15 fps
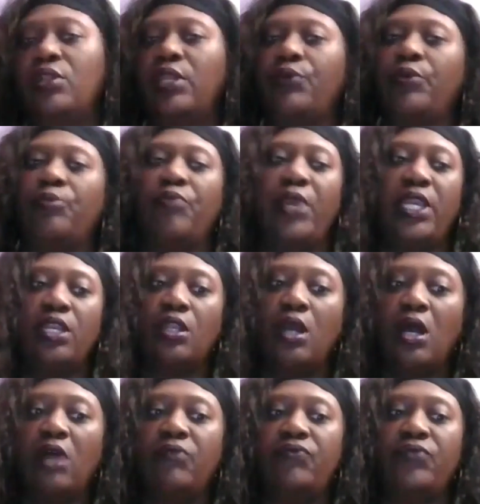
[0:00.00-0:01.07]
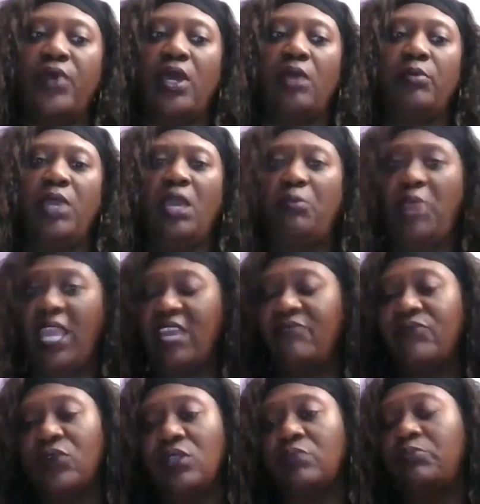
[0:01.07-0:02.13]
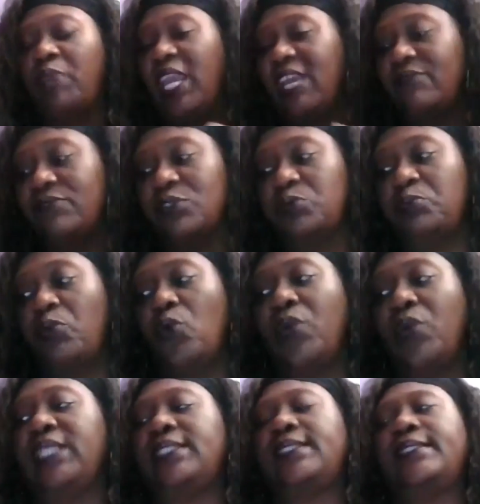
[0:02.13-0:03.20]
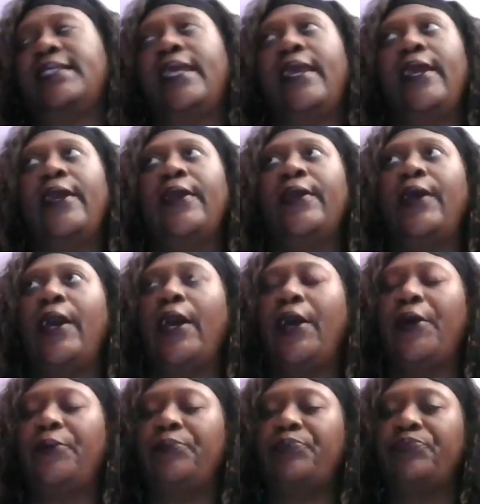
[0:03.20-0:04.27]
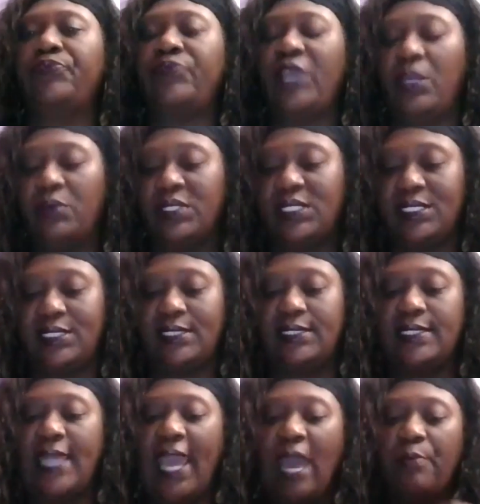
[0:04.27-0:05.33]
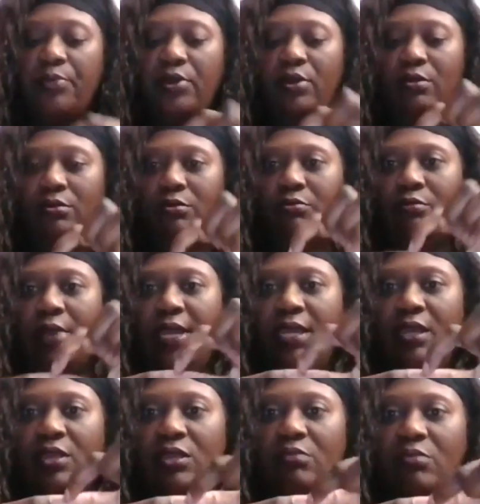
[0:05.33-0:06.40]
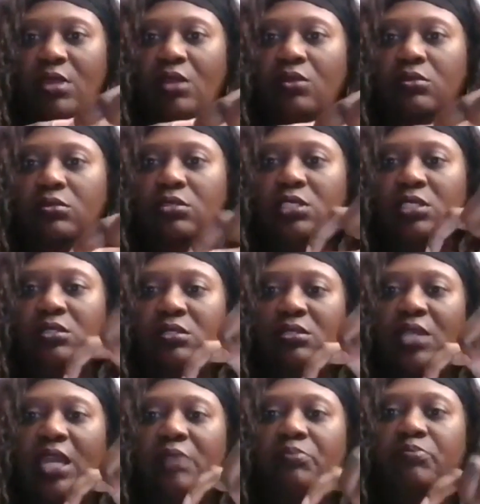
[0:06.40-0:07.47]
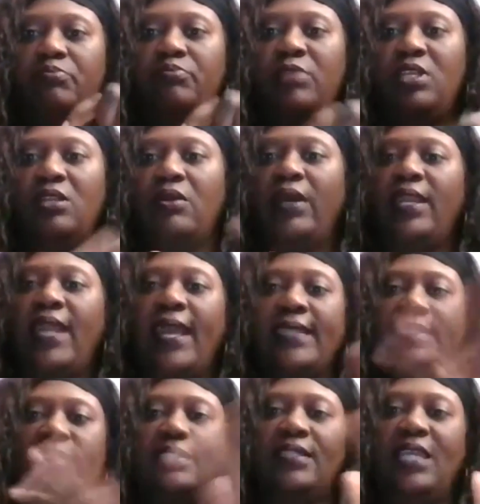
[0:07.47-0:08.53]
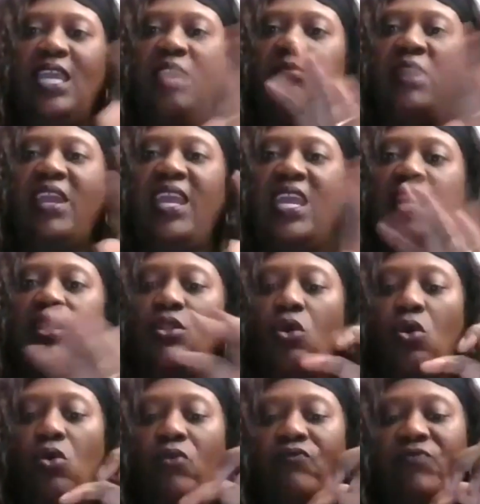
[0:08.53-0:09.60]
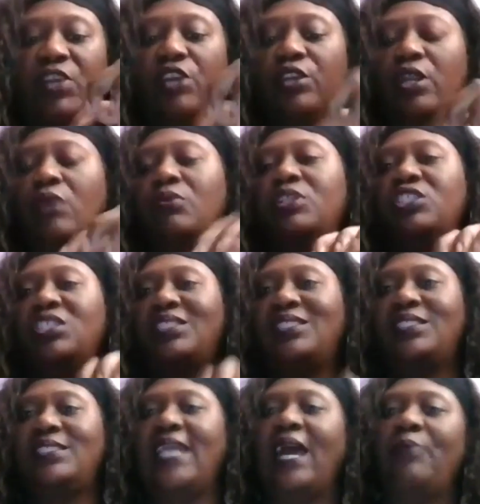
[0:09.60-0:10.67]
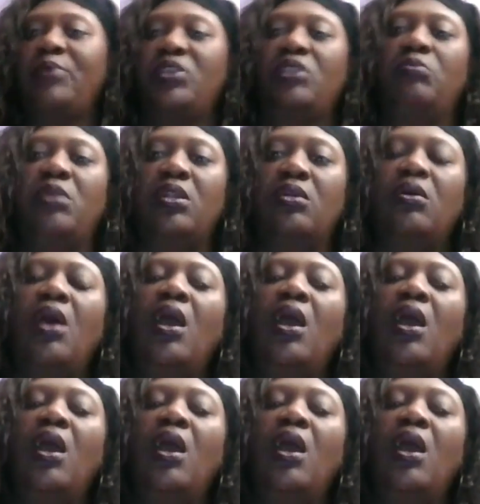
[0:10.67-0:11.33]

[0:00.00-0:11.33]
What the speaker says: They were breaking off at painful points. They would snap right in the middle. I'd accidentally hit my hand and the whole fingernail would just snap in the middle.